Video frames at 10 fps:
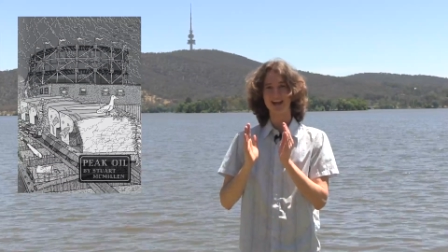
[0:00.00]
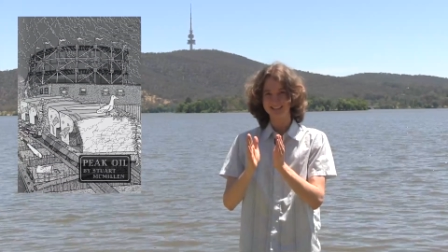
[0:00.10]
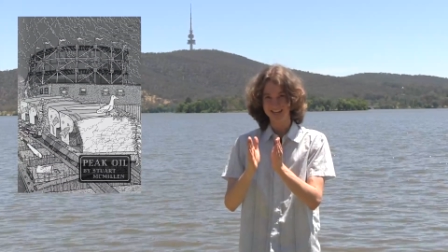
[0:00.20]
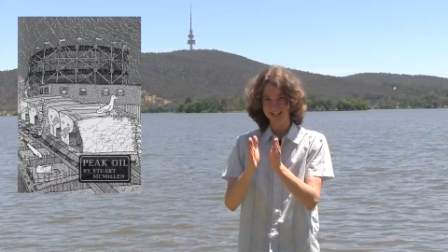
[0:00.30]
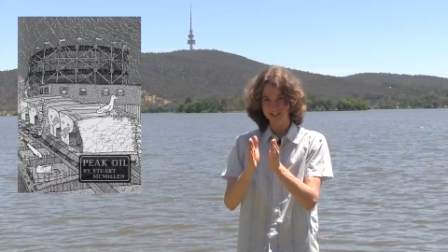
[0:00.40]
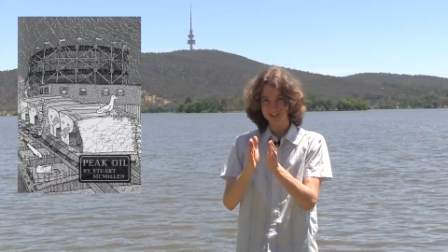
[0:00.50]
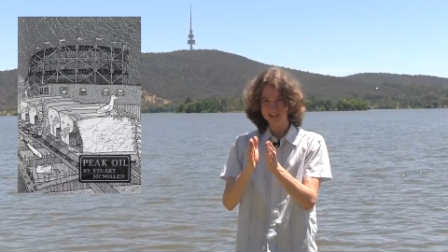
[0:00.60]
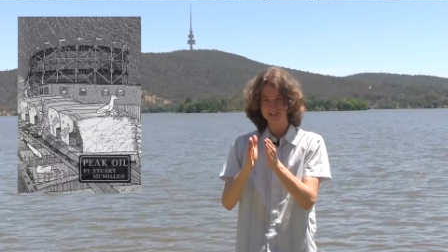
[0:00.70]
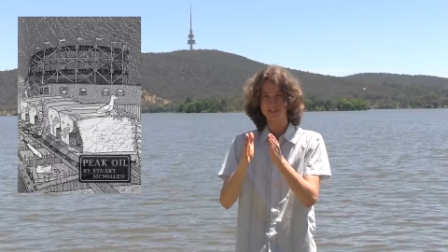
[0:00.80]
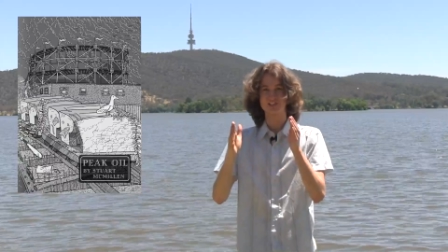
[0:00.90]
it's actually
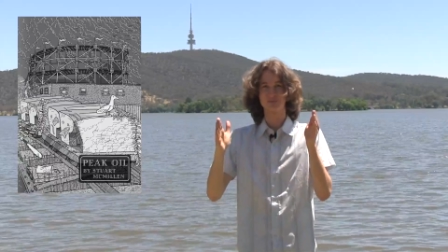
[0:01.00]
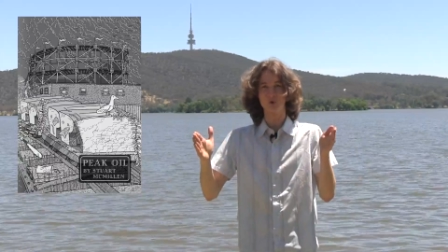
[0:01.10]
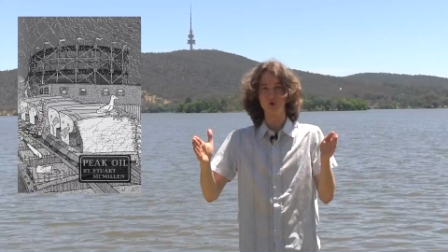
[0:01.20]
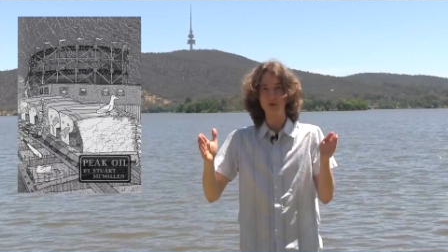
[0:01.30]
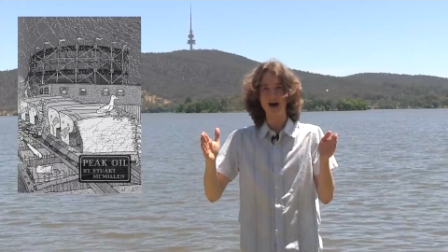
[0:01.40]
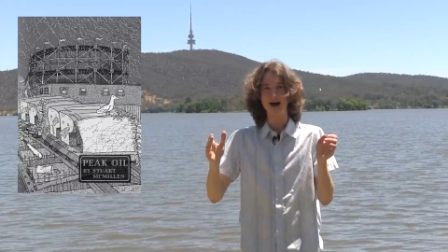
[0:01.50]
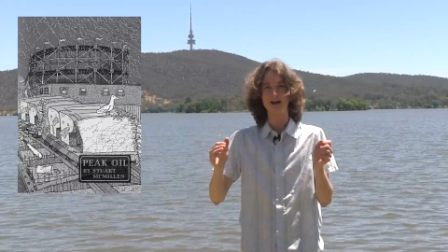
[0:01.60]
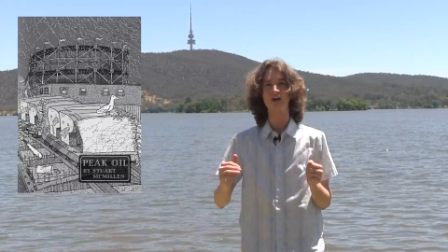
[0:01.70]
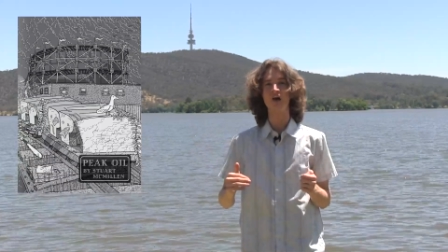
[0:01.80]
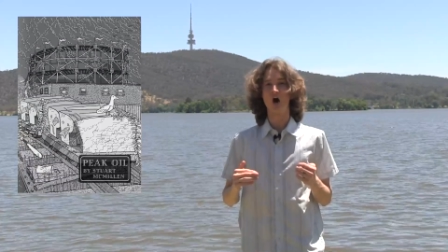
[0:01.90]
just a small
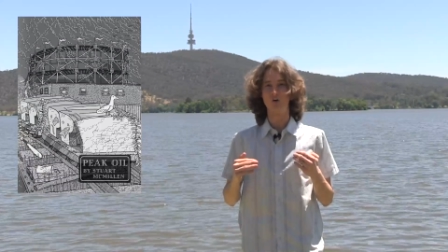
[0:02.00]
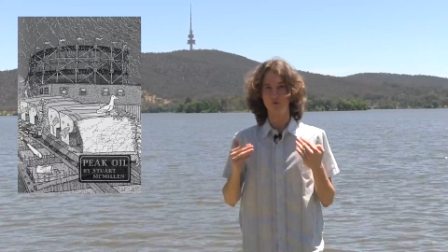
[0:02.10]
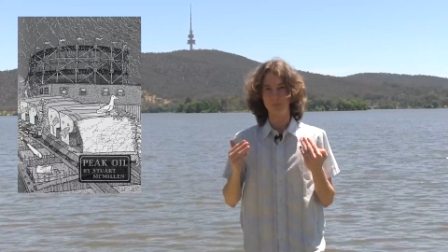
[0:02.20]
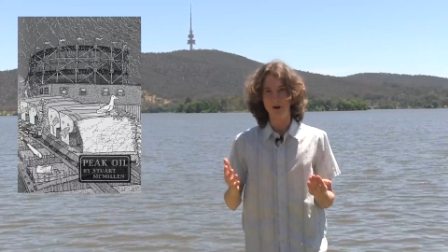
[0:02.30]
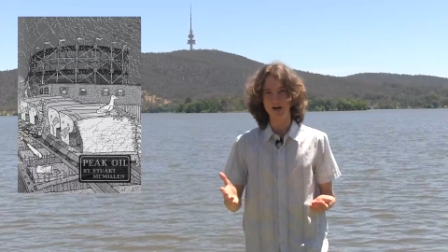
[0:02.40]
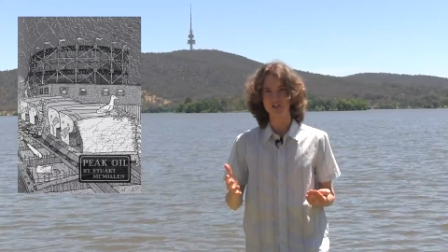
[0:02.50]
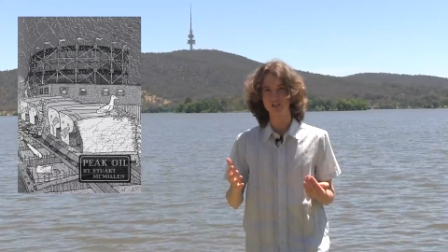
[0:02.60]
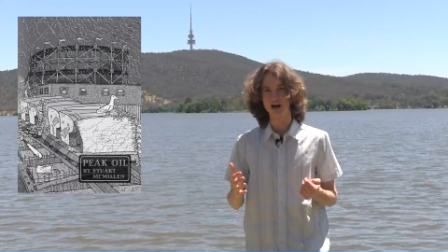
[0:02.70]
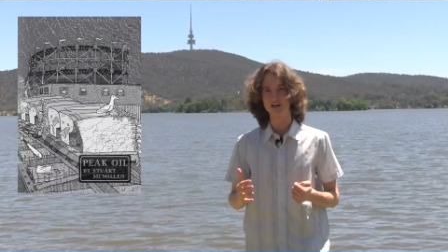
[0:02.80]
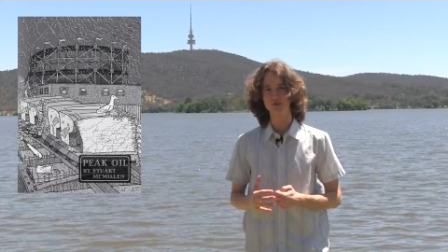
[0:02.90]
part of a much
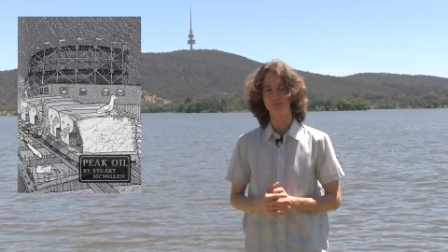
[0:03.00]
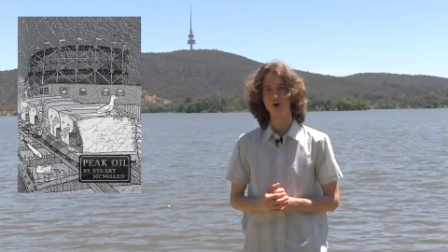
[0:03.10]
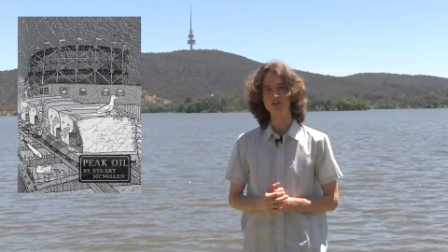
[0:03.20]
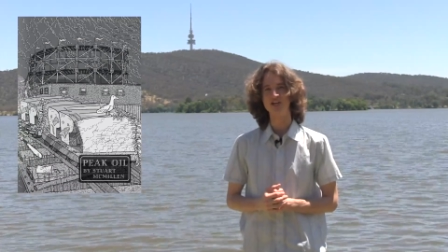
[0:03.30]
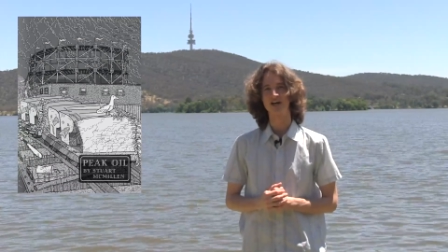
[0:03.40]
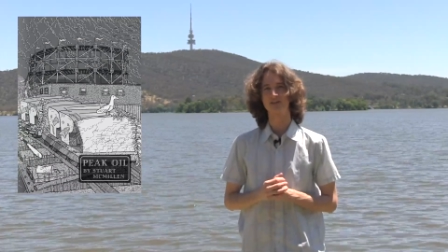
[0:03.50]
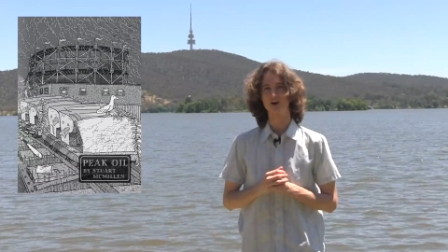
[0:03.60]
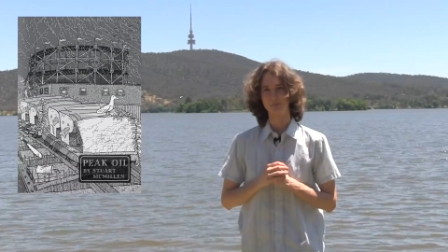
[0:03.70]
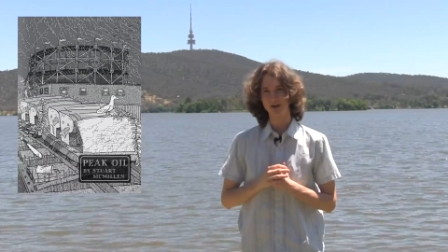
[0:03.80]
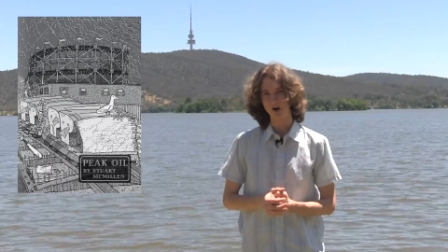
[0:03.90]
larger project that
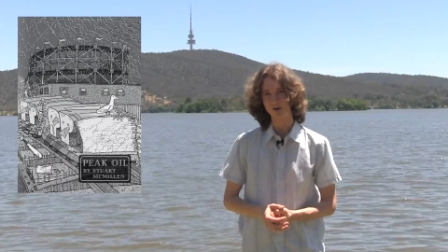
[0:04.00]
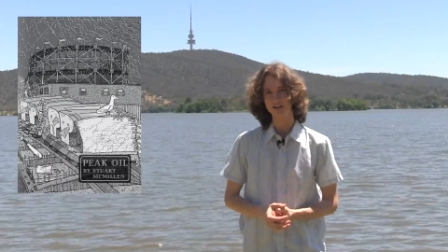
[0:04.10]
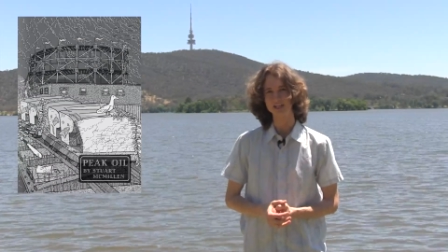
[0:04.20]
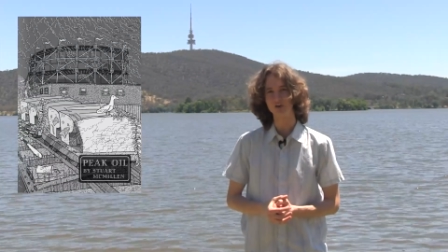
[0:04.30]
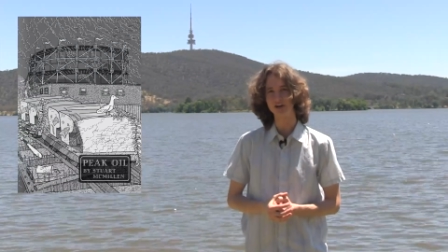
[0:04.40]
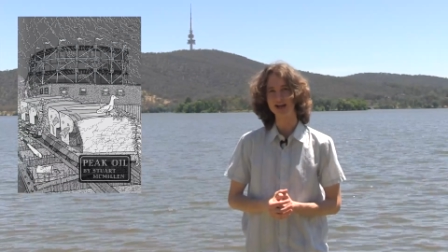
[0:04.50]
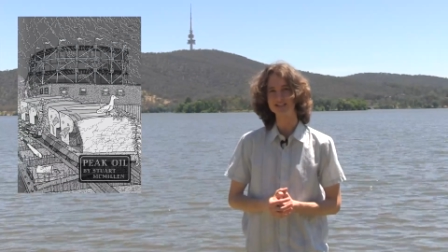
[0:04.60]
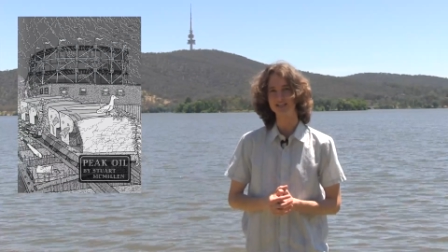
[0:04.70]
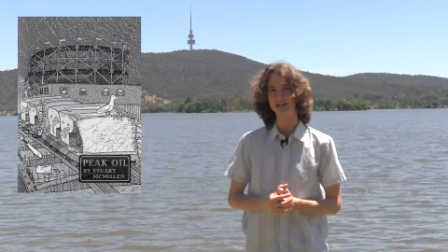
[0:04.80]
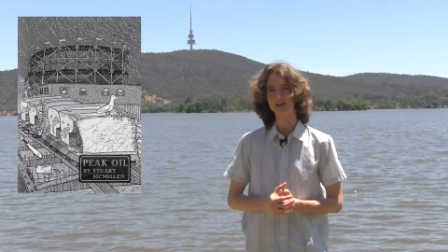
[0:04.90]
I'm currently
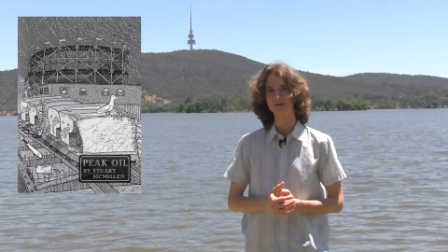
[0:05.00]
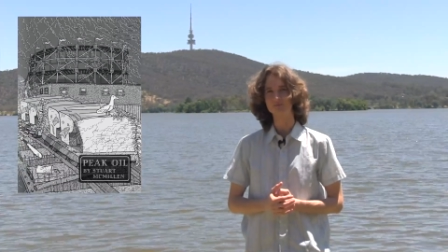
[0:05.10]
creating.